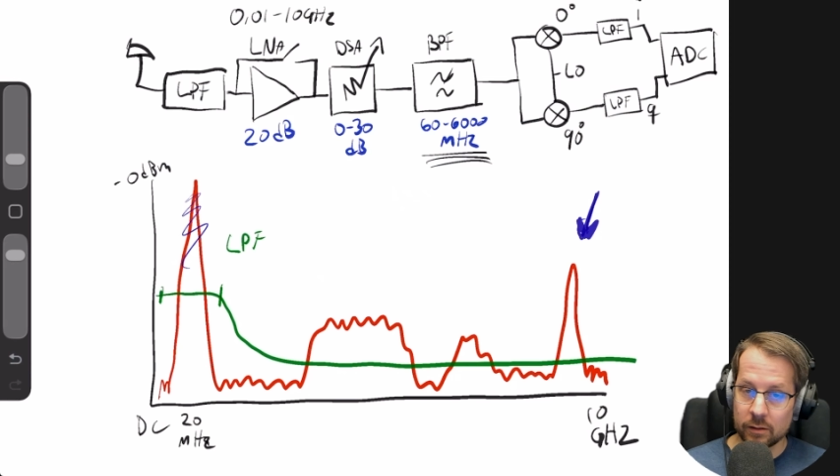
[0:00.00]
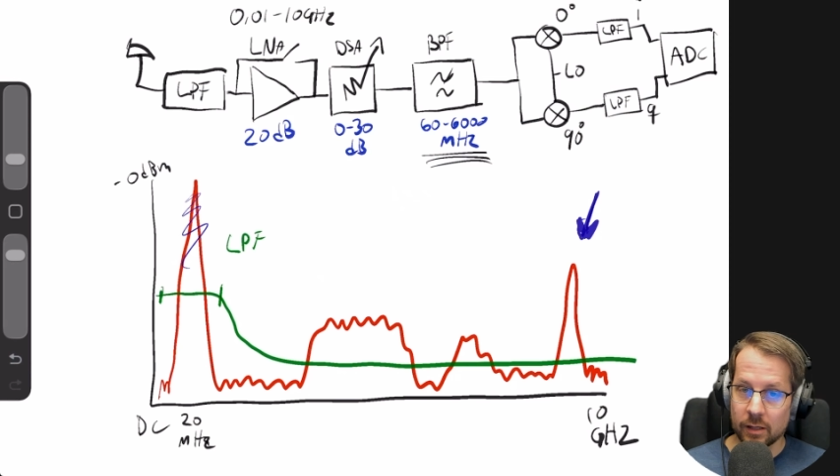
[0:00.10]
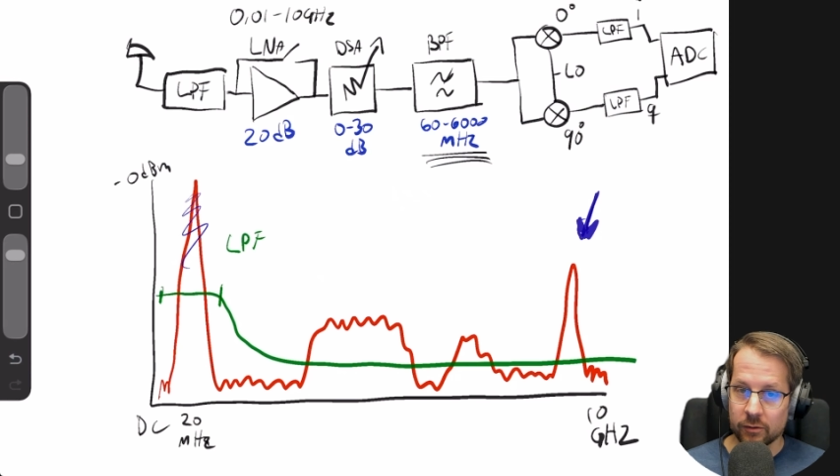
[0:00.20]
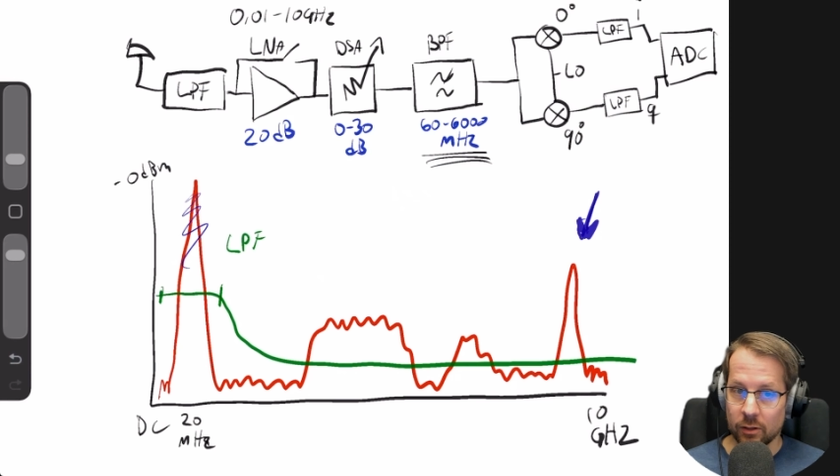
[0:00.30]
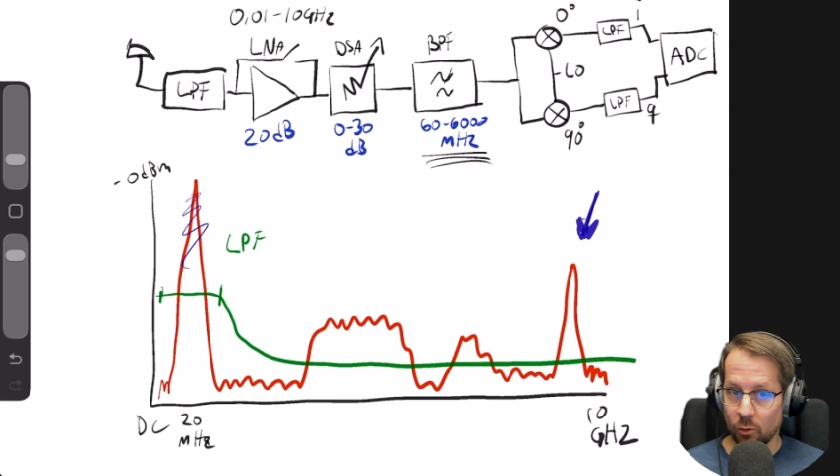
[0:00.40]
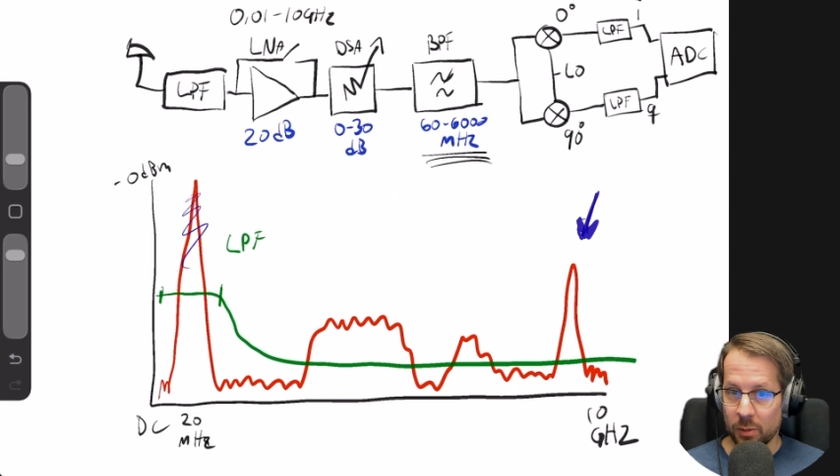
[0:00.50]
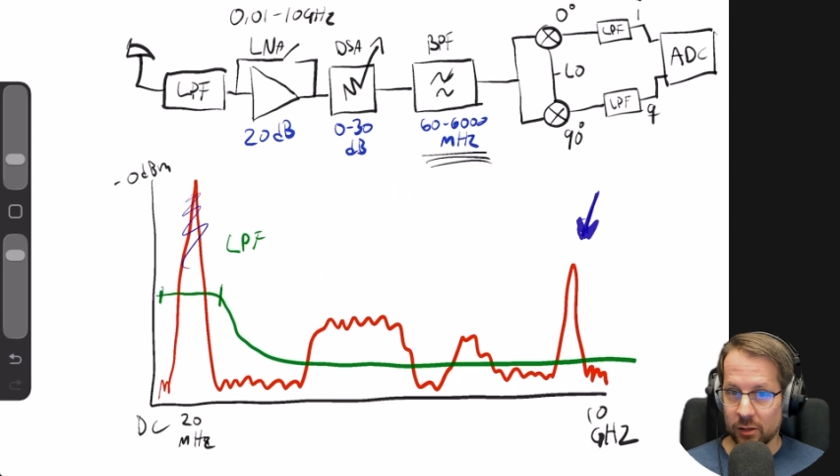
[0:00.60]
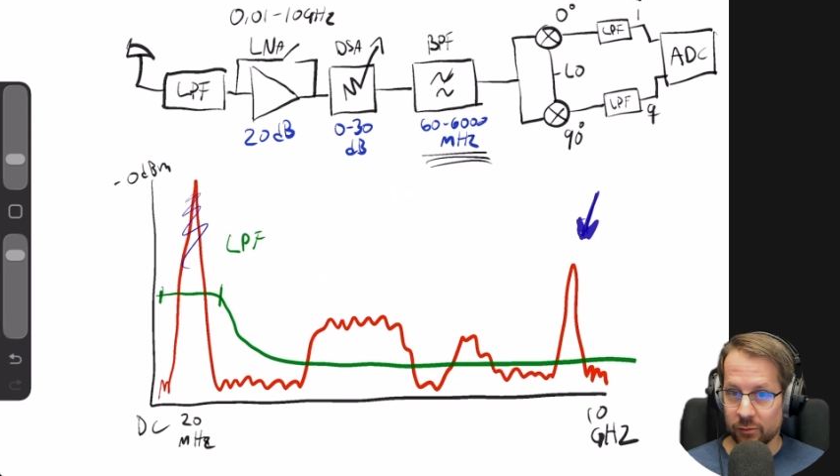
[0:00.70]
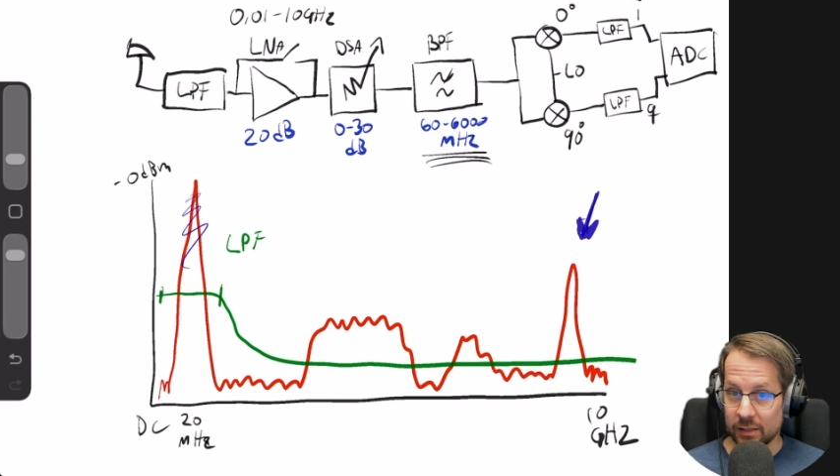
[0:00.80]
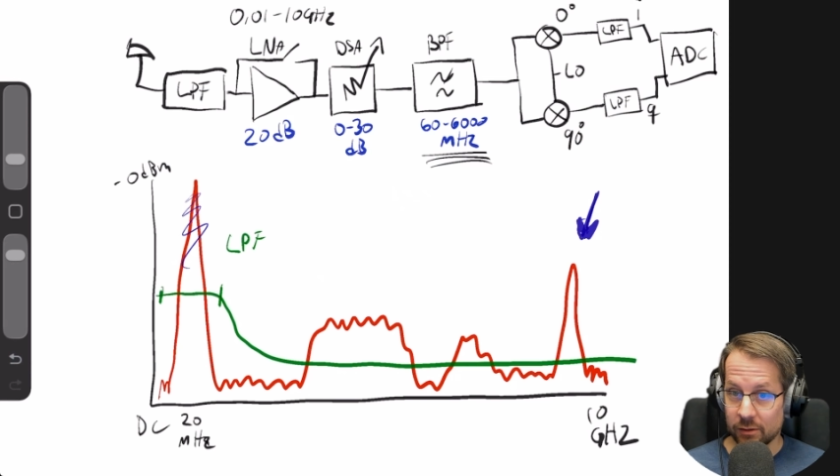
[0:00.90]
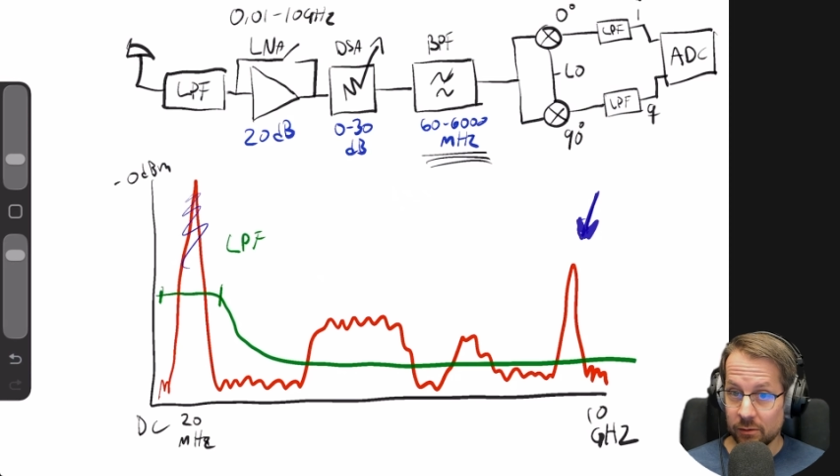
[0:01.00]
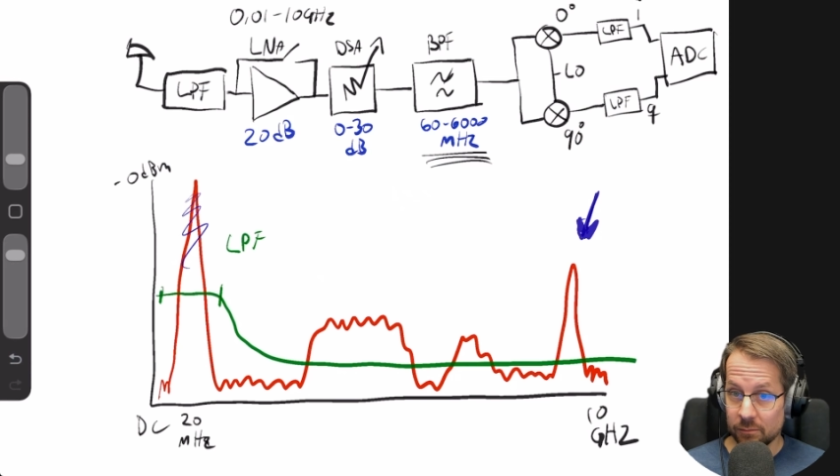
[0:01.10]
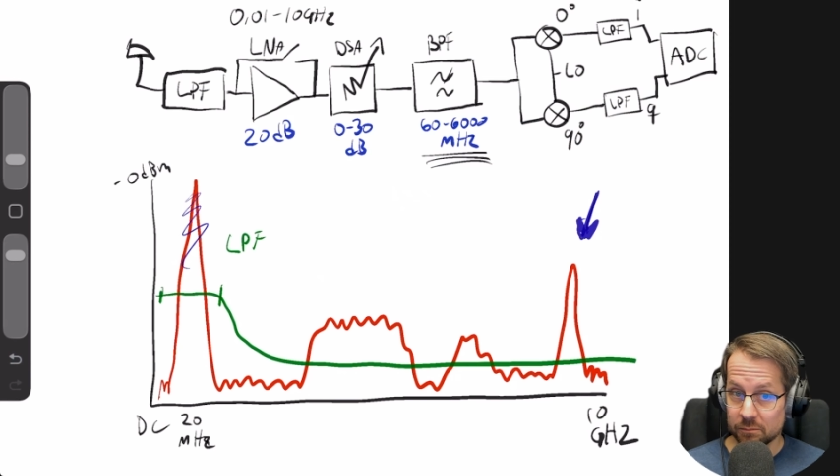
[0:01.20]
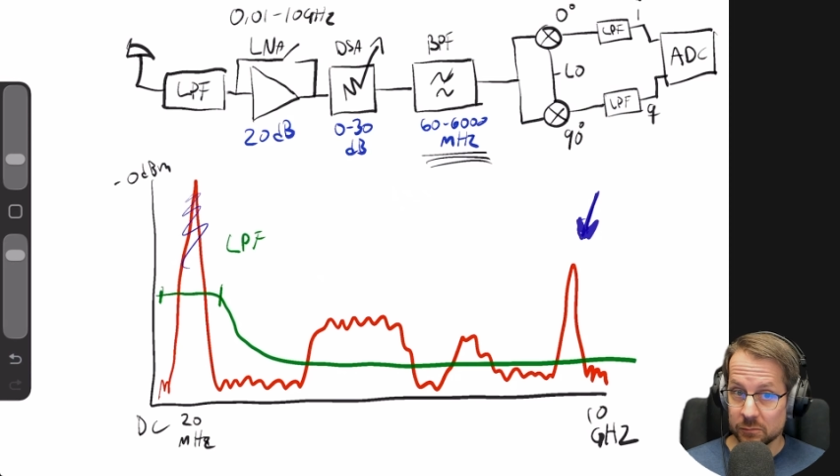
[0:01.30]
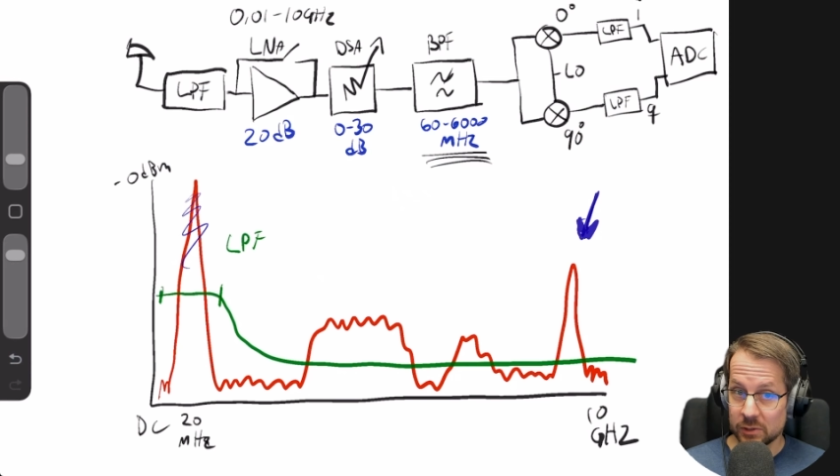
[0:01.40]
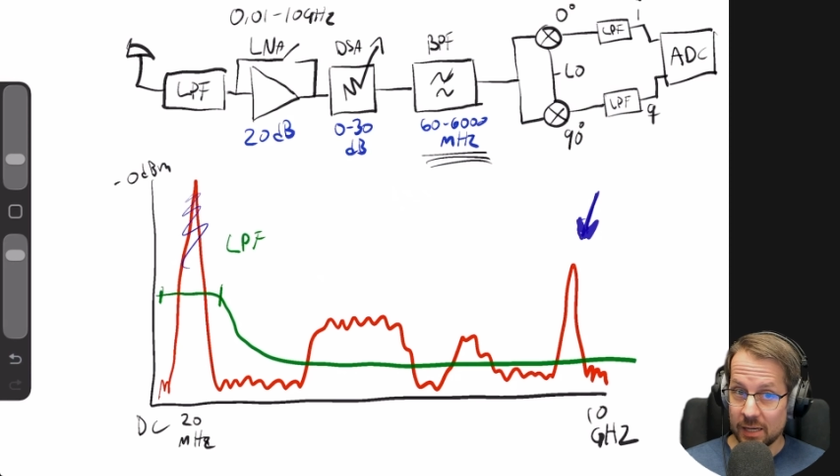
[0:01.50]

that's a low pass filter. So